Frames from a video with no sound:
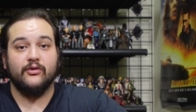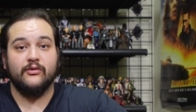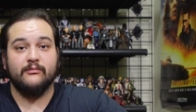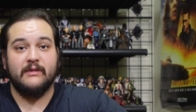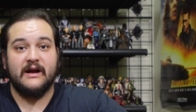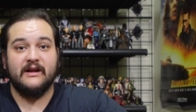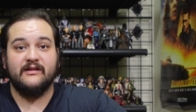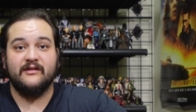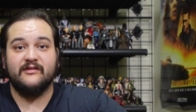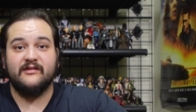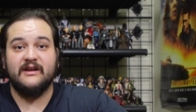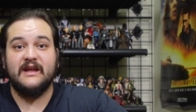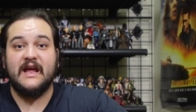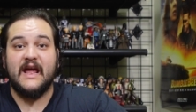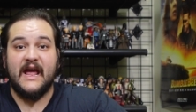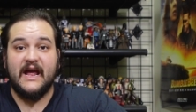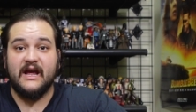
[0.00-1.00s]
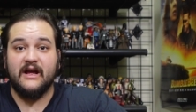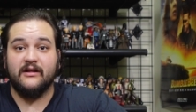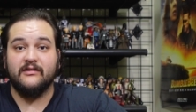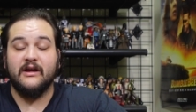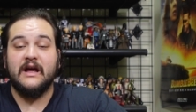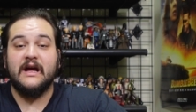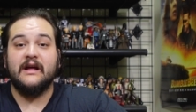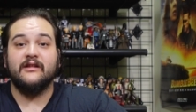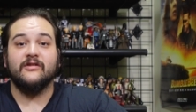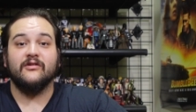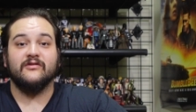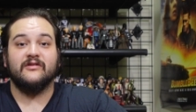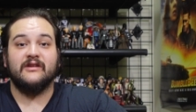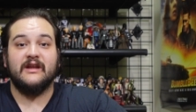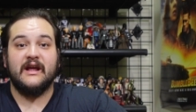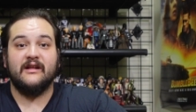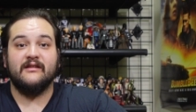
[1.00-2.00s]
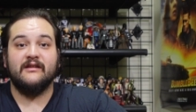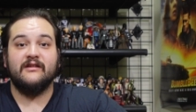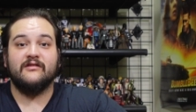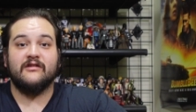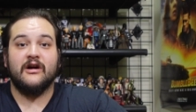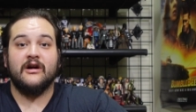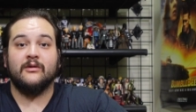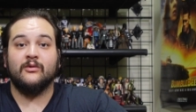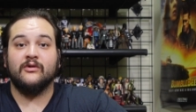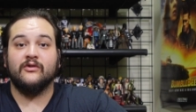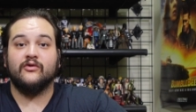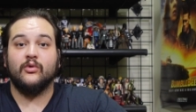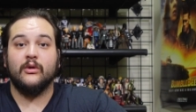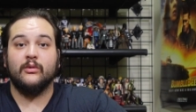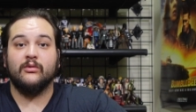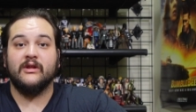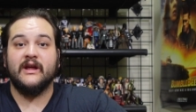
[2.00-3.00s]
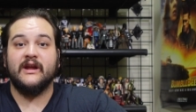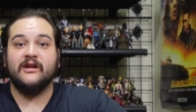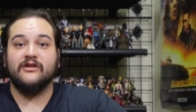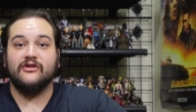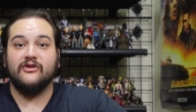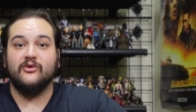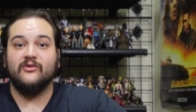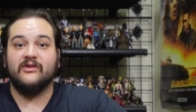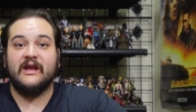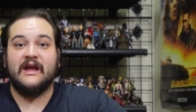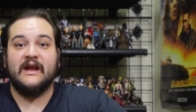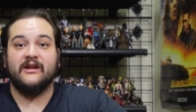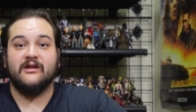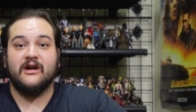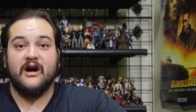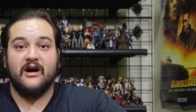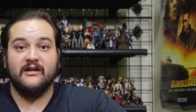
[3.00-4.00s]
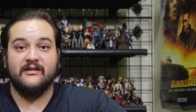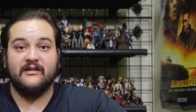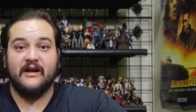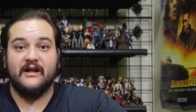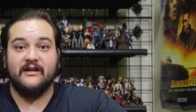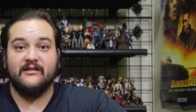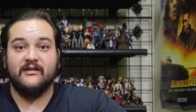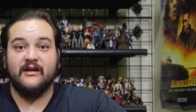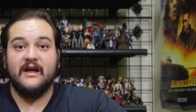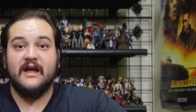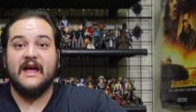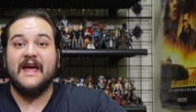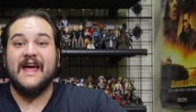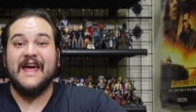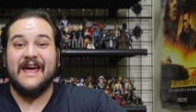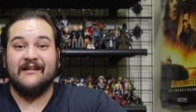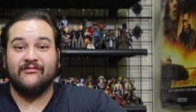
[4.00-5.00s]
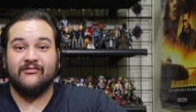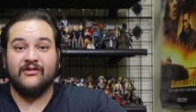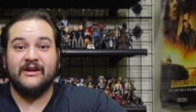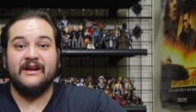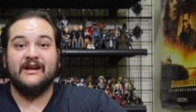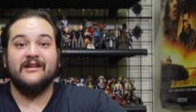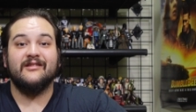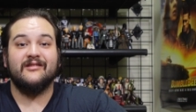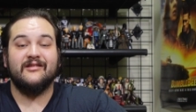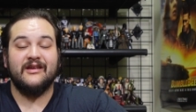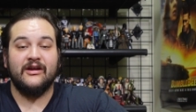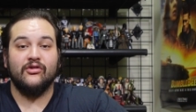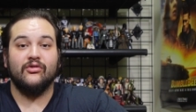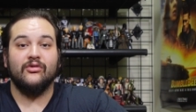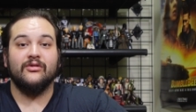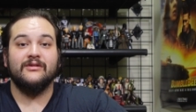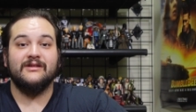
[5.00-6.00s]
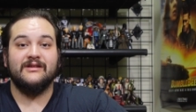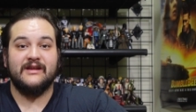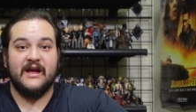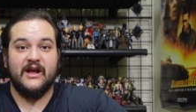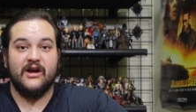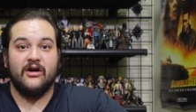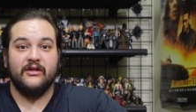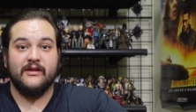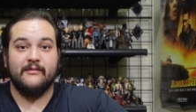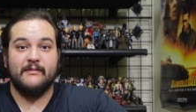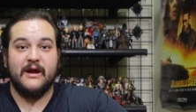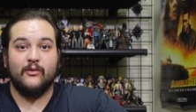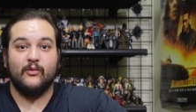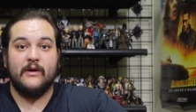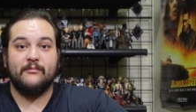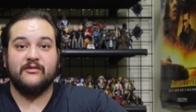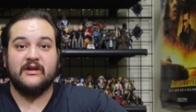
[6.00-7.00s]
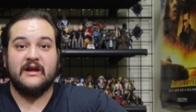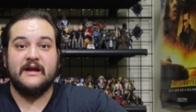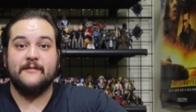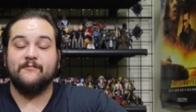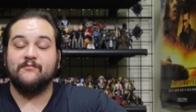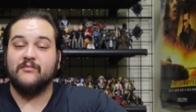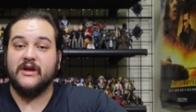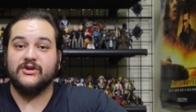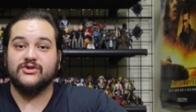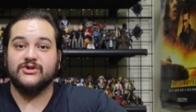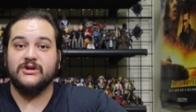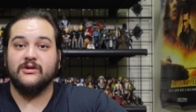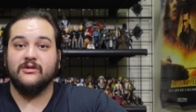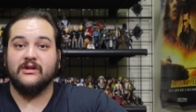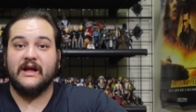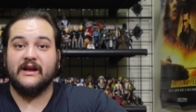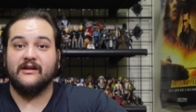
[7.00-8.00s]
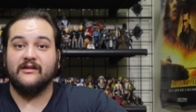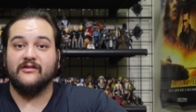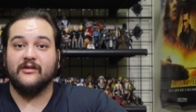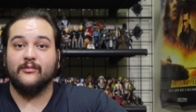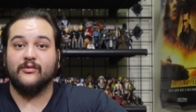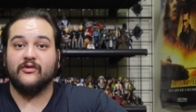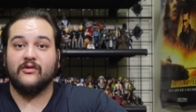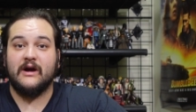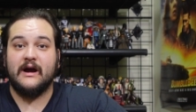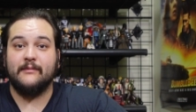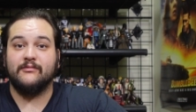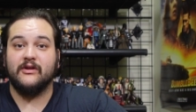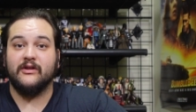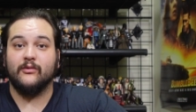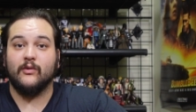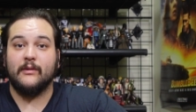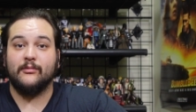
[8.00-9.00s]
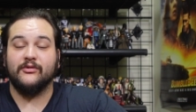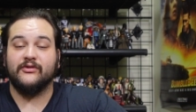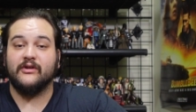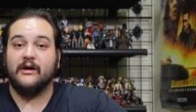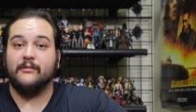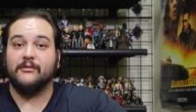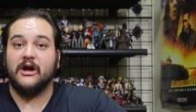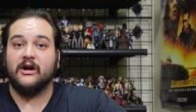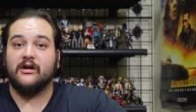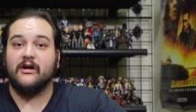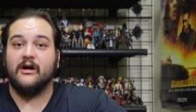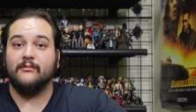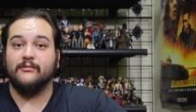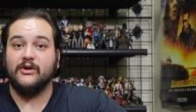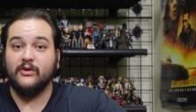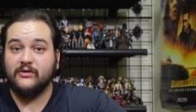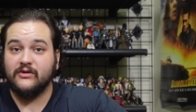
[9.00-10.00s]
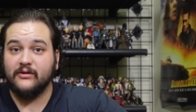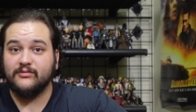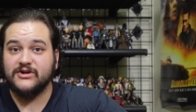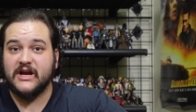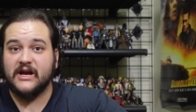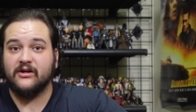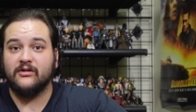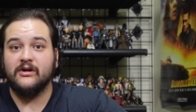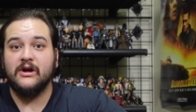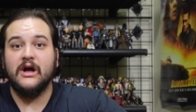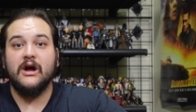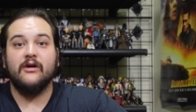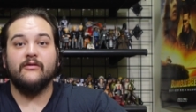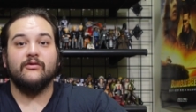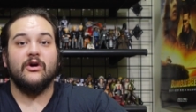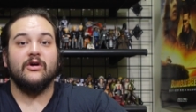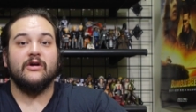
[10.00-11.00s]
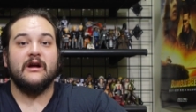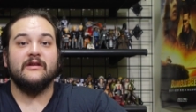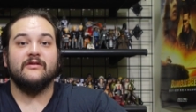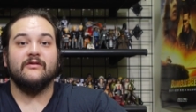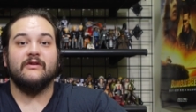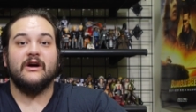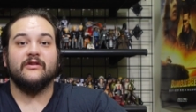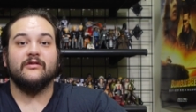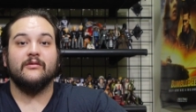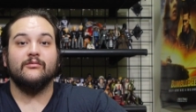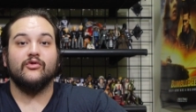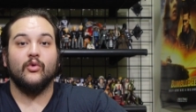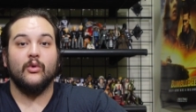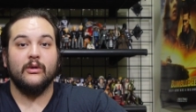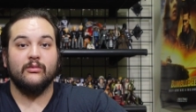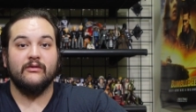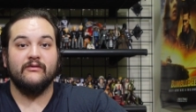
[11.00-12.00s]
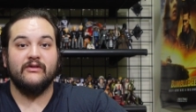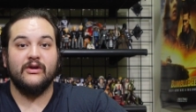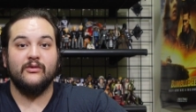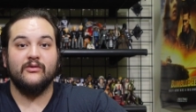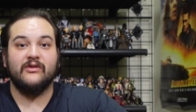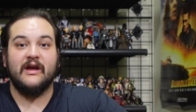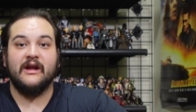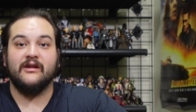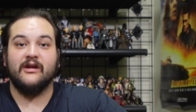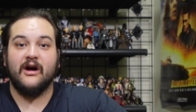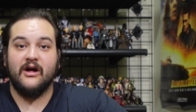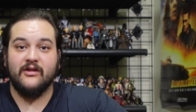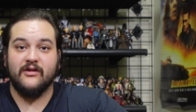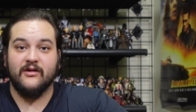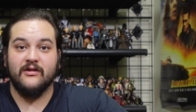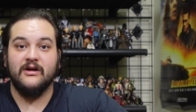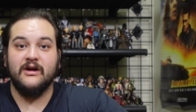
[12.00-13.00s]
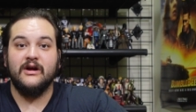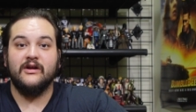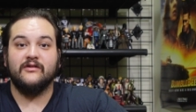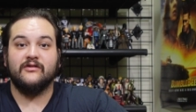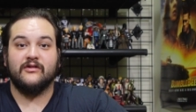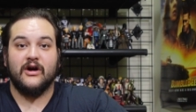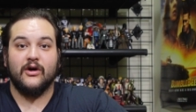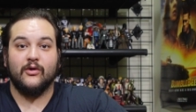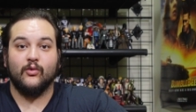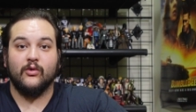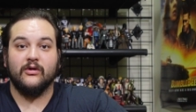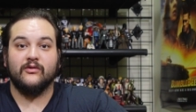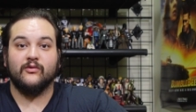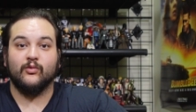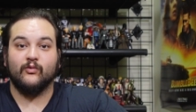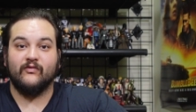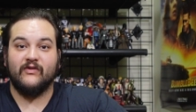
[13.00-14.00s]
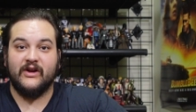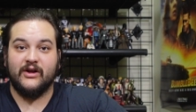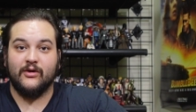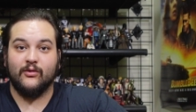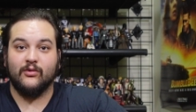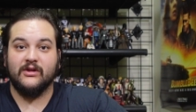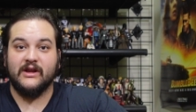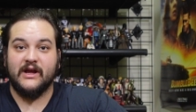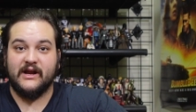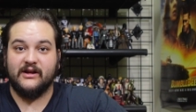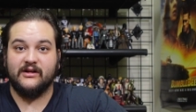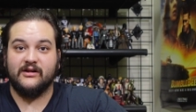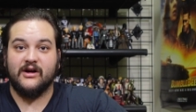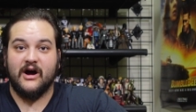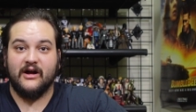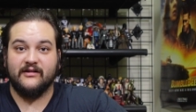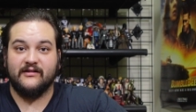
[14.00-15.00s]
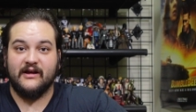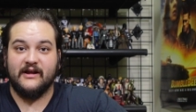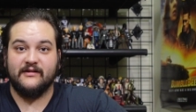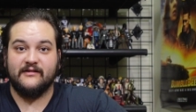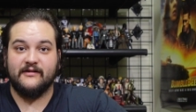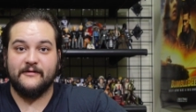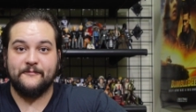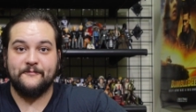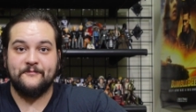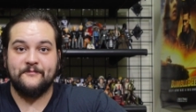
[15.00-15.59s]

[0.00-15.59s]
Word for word: owned by Disney, and there's daily Star Wars toy related news and content every single day on the main website. And make sure you like and subscribe to the RebelScum.com YouTube channel for all kinds of awesome toy reviews and other Star Wars video related content.